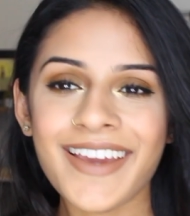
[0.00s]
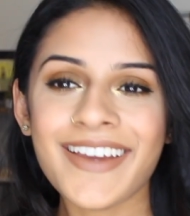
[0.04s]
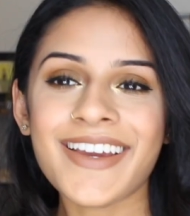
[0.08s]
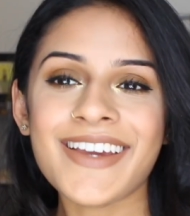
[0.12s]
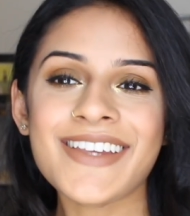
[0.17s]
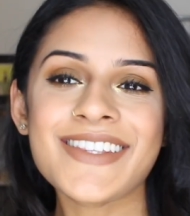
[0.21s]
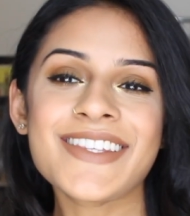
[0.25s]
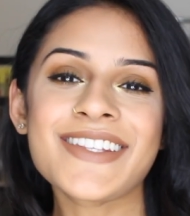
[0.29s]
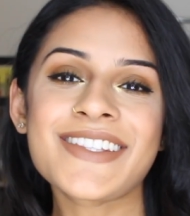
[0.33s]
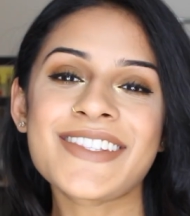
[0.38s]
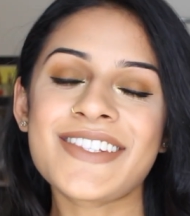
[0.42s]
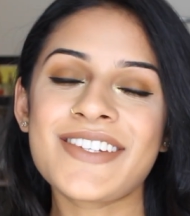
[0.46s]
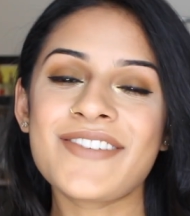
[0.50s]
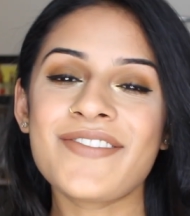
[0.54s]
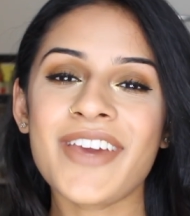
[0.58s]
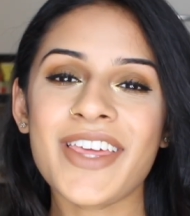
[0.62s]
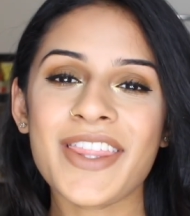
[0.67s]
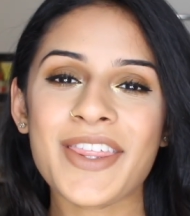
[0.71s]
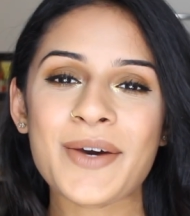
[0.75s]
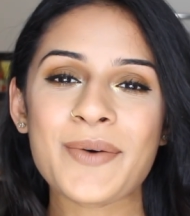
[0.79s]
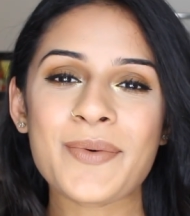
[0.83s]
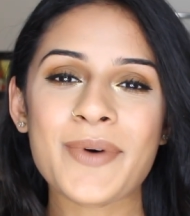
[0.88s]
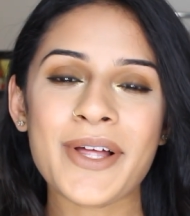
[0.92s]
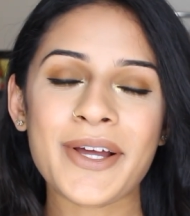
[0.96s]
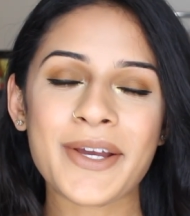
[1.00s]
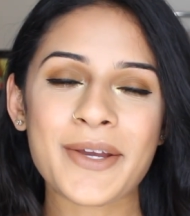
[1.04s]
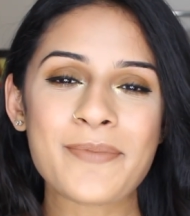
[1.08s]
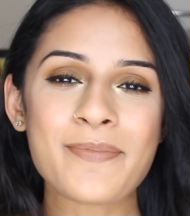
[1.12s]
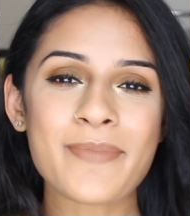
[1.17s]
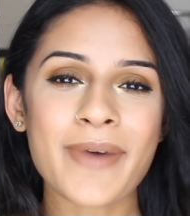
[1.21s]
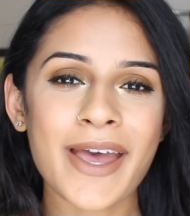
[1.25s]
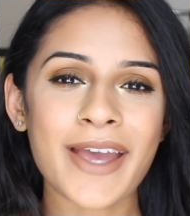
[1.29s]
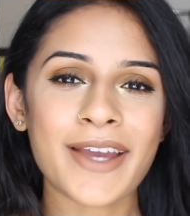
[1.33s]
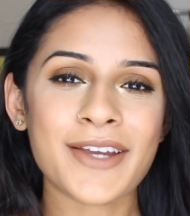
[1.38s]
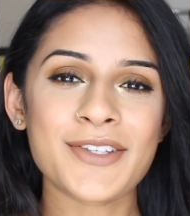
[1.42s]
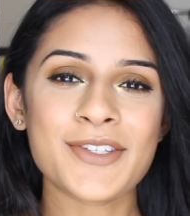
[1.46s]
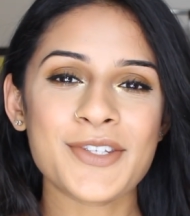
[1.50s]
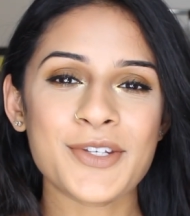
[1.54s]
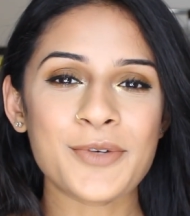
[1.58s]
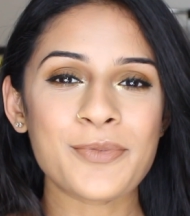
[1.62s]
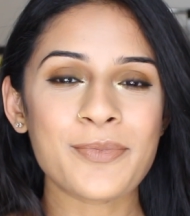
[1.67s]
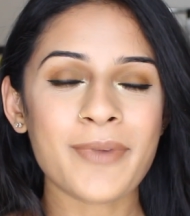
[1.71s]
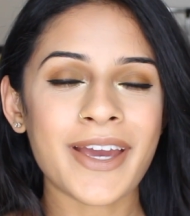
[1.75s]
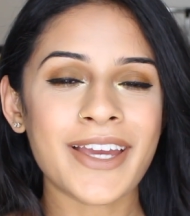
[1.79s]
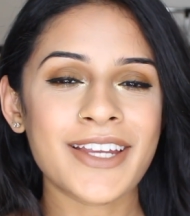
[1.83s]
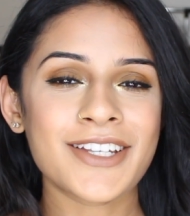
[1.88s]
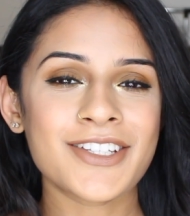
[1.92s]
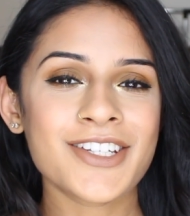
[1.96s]
Hey guys, it's Naveda. Welcome back to
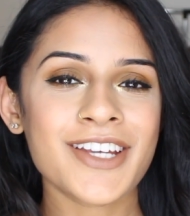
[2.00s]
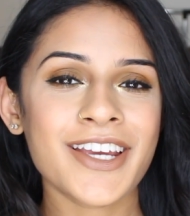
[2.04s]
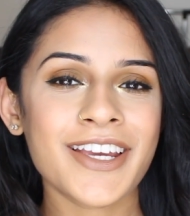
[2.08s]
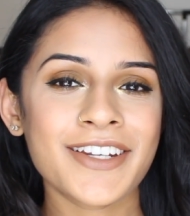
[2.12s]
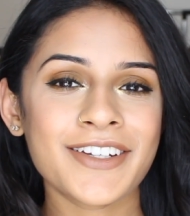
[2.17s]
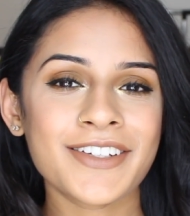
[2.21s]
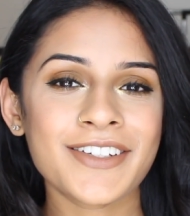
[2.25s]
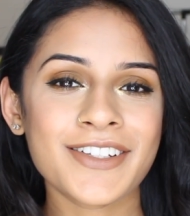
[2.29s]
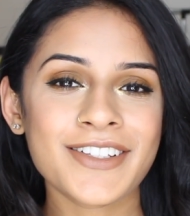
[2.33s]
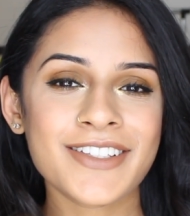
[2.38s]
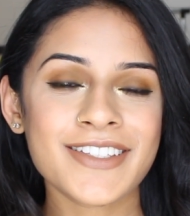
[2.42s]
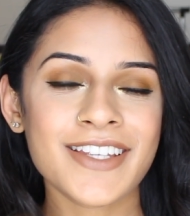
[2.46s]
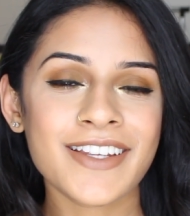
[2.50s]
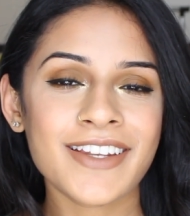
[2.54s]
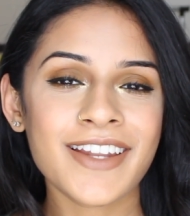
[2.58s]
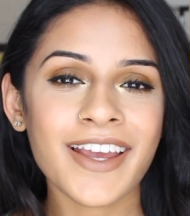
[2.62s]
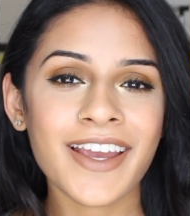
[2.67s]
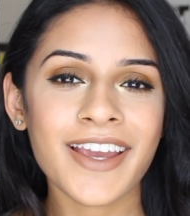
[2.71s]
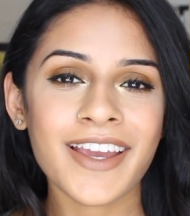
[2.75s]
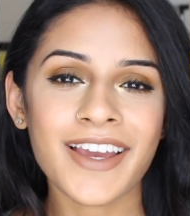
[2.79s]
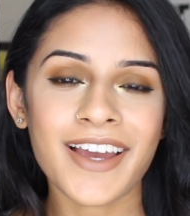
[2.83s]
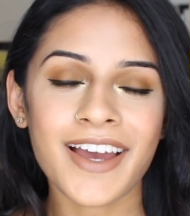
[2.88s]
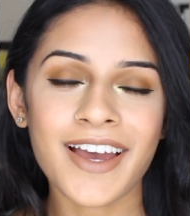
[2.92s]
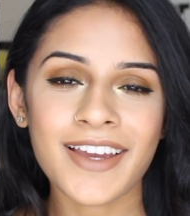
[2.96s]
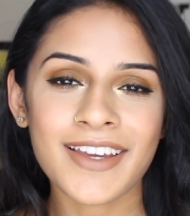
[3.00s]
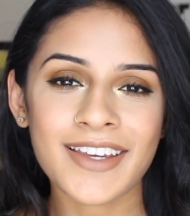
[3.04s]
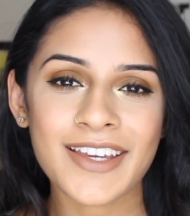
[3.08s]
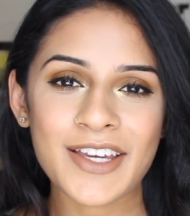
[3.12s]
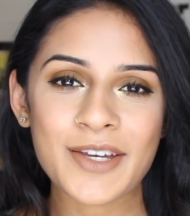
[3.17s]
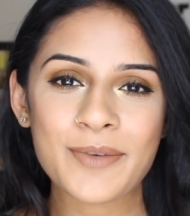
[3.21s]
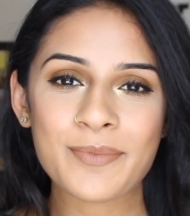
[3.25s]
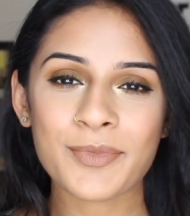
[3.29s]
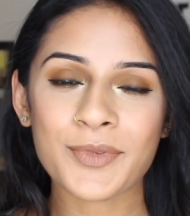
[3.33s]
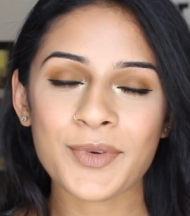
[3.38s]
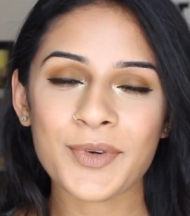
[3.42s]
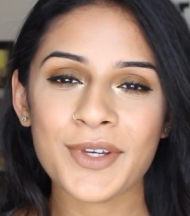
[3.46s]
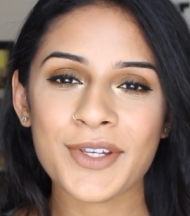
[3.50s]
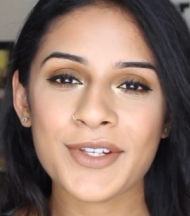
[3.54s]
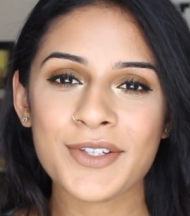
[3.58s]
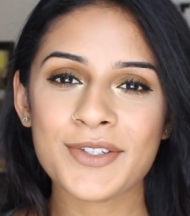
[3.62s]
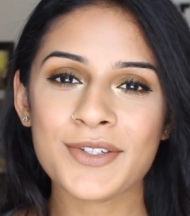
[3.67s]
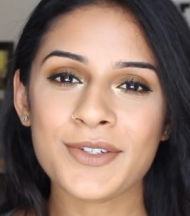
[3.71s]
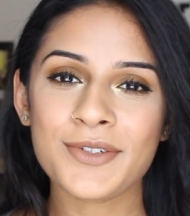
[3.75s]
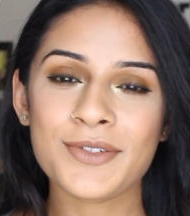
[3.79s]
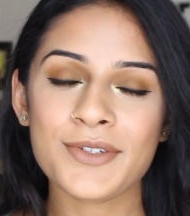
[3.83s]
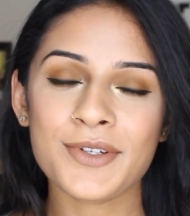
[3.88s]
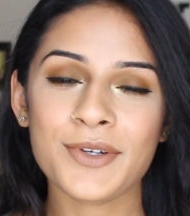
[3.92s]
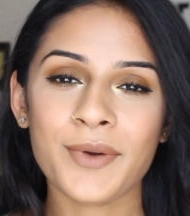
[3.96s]
my channel. Today I am going
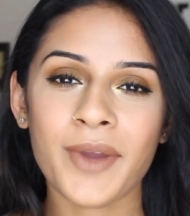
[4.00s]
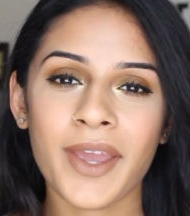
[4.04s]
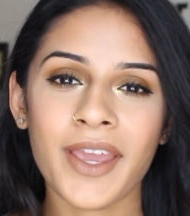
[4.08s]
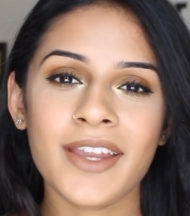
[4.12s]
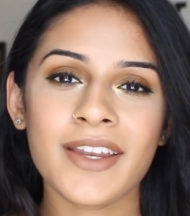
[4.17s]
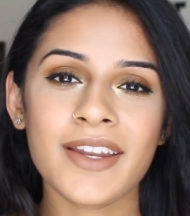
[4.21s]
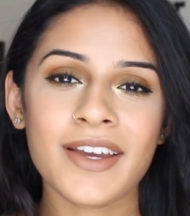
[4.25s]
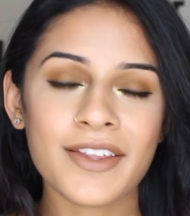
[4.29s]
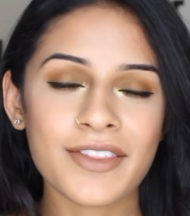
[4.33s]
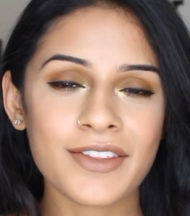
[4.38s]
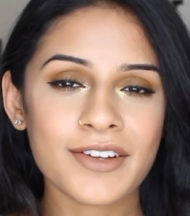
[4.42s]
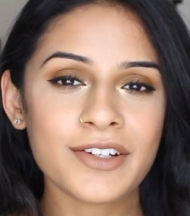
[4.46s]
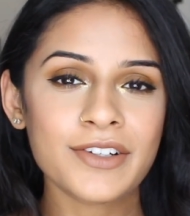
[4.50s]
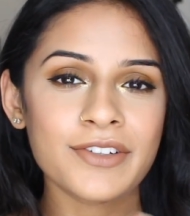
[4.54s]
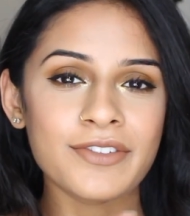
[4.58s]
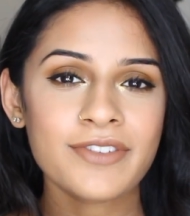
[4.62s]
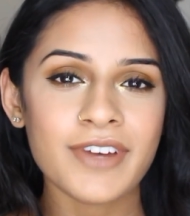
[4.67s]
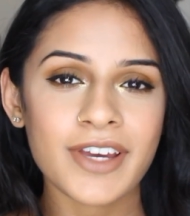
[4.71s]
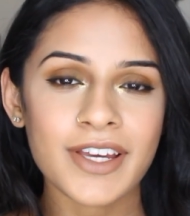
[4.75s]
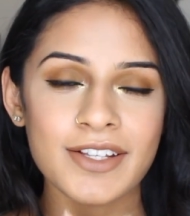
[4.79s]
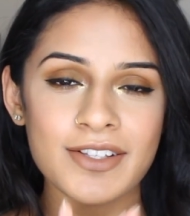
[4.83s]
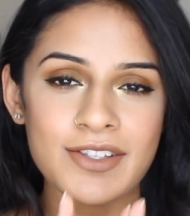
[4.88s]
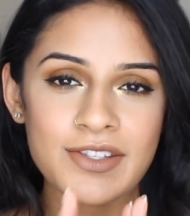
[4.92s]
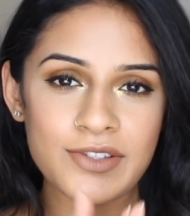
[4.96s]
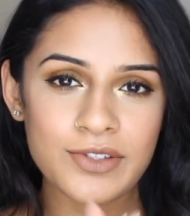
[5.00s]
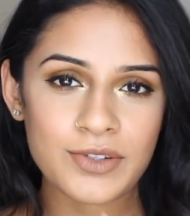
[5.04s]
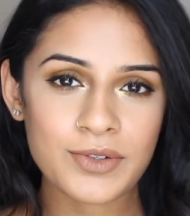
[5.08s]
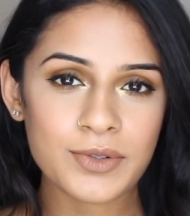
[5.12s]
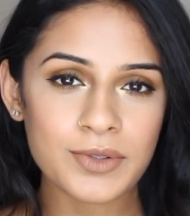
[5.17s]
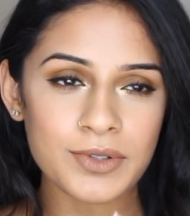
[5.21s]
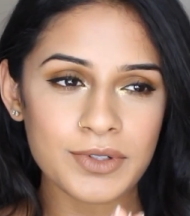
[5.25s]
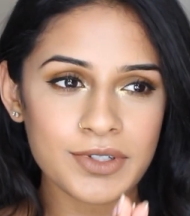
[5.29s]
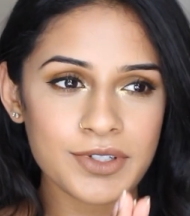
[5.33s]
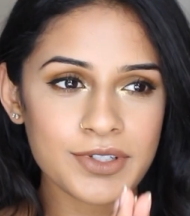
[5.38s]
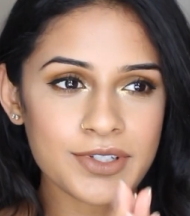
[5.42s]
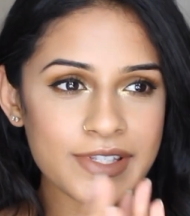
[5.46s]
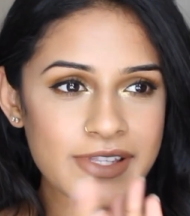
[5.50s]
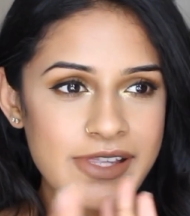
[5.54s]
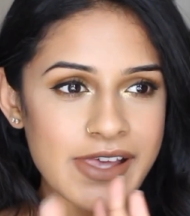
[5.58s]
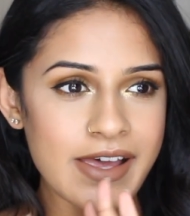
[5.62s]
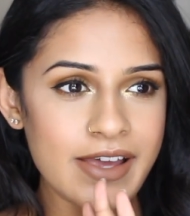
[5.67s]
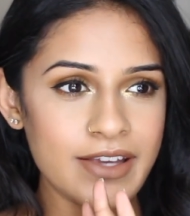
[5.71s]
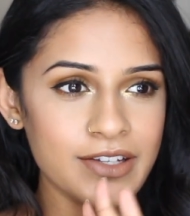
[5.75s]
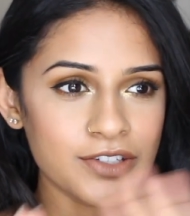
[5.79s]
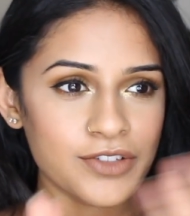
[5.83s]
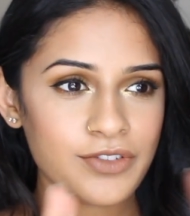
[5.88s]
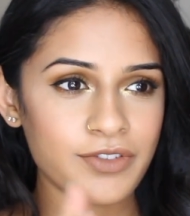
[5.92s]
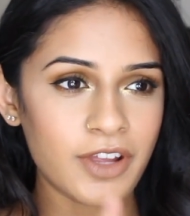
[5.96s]
to do another vet school
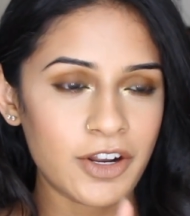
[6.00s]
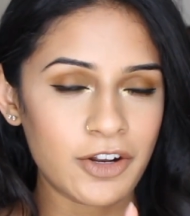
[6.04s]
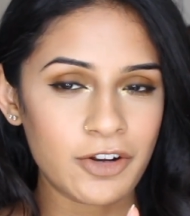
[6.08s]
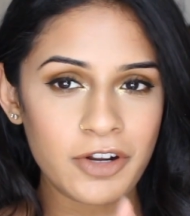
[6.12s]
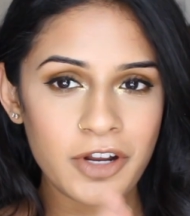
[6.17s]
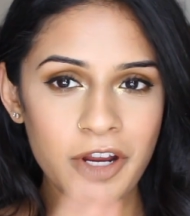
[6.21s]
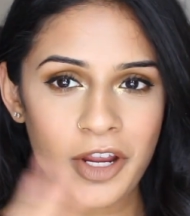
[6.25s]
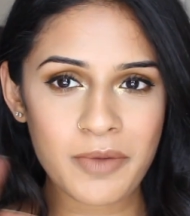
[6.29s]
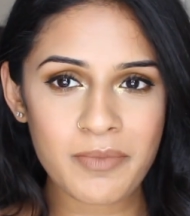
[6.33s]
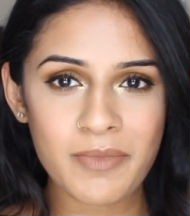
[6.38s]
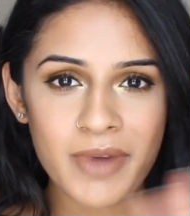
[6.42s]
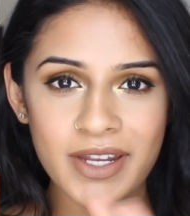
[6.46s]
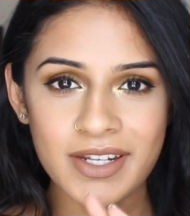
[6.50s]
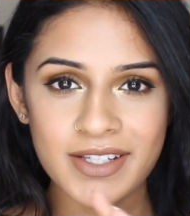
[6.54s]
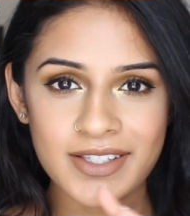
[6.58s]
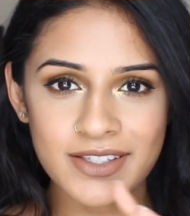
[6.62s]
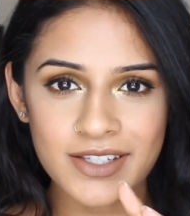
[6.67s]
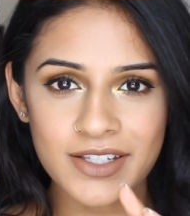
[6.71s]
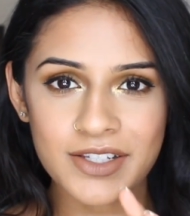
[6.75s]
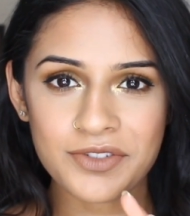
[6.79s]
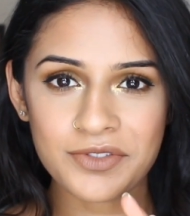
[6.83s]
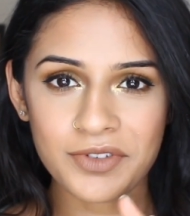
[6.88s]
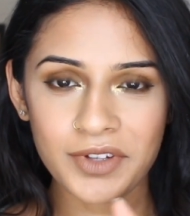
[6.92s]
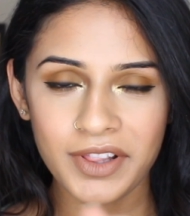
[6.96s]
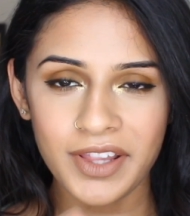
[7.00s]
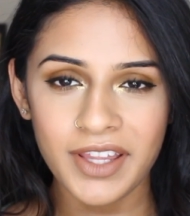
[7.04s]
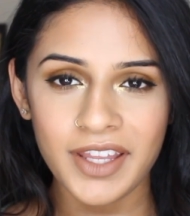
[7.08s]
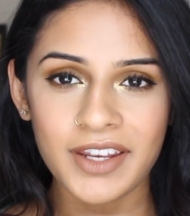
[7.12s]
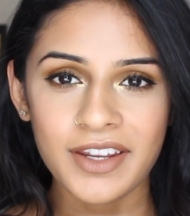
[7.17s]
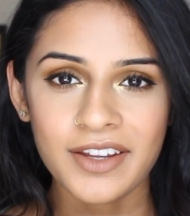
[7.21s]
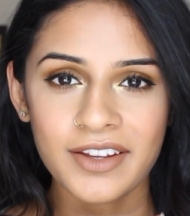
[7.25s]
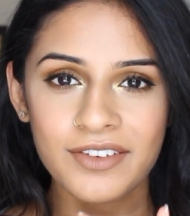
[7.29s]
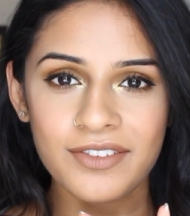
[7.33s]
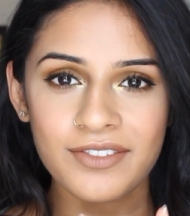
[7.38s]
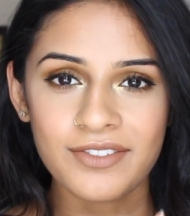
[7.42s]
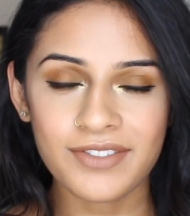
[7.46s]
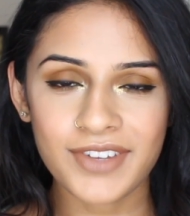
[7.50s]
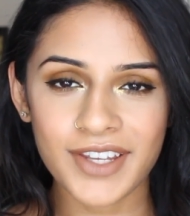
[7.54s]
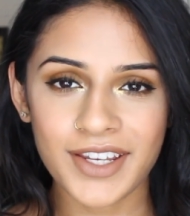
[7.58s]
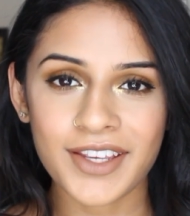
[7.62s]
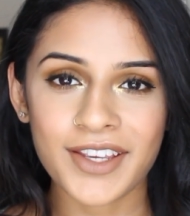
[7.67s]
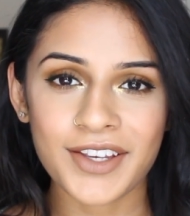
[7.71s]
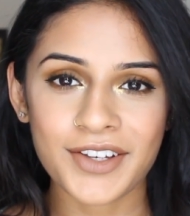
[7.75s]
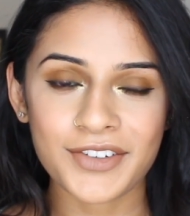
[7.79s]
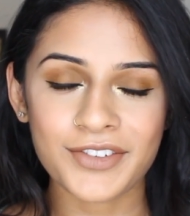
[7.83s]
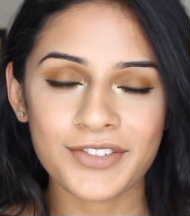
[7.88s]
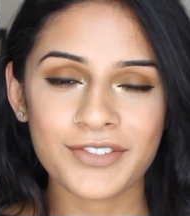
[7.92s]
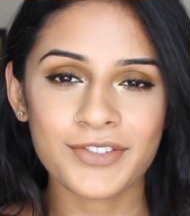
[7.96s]
slash veterinary medicine related
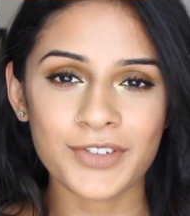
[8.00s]
video